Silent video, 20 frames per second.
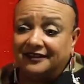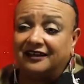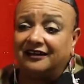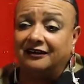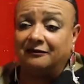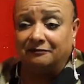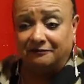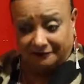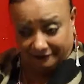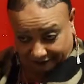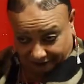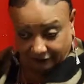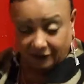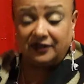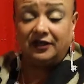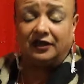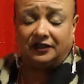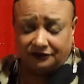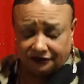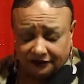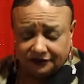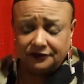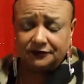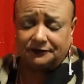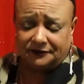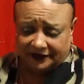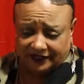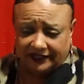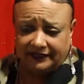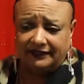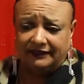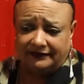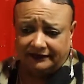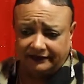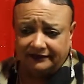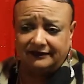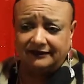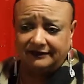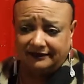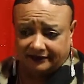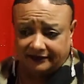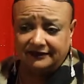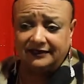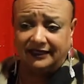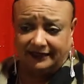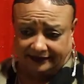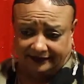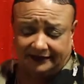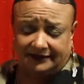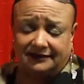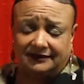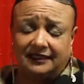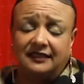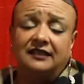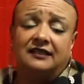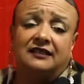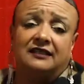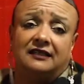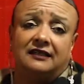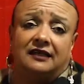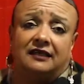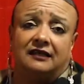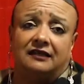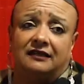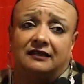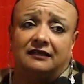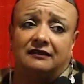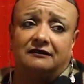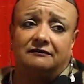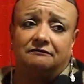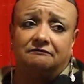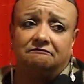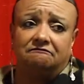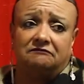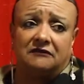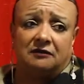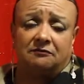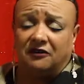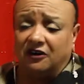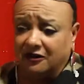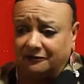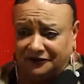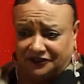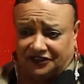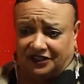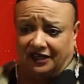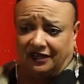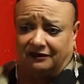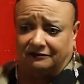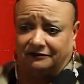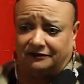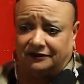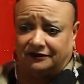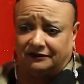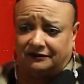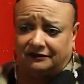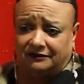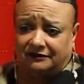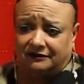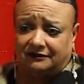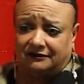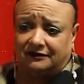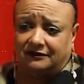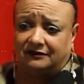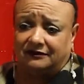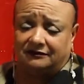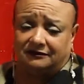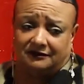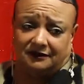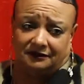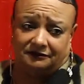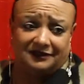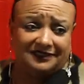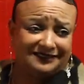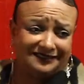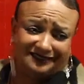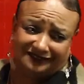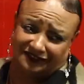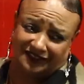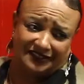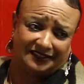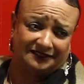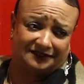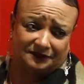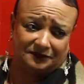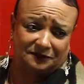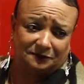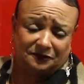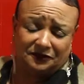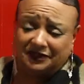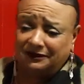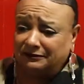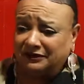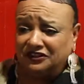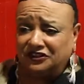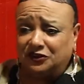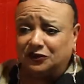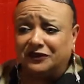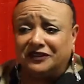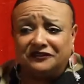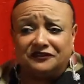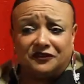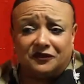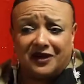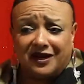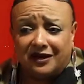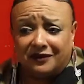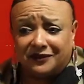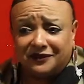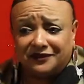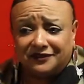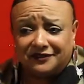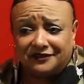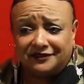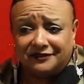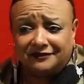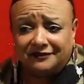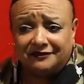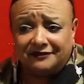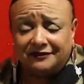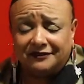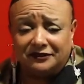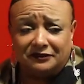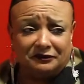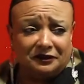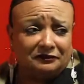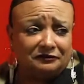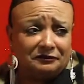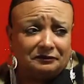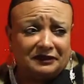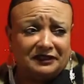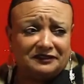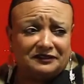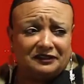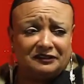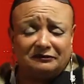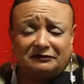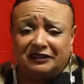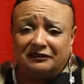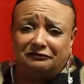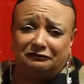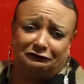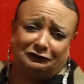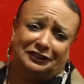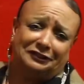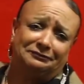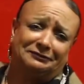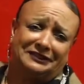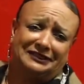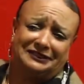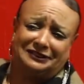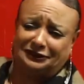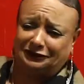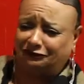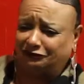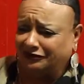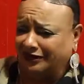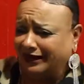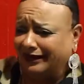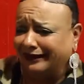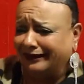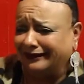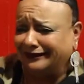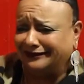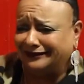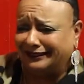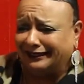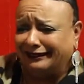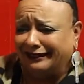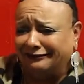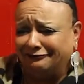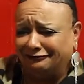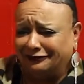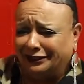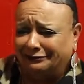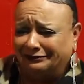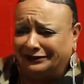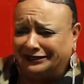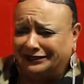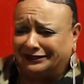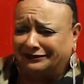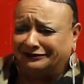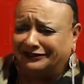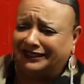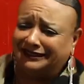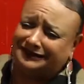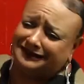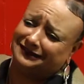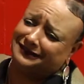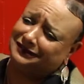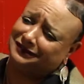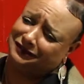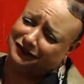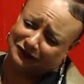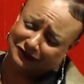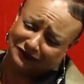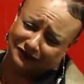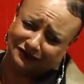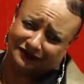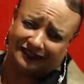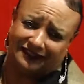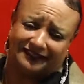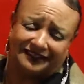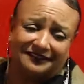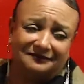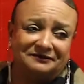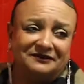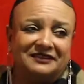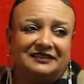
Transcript: Up to 100 rooms they had. Yes, a barber shop, a restaurant. It was pretty much 24 hours. You know, everybody's talking about red beans and rice. I had red beans and rice at the Dewdrop.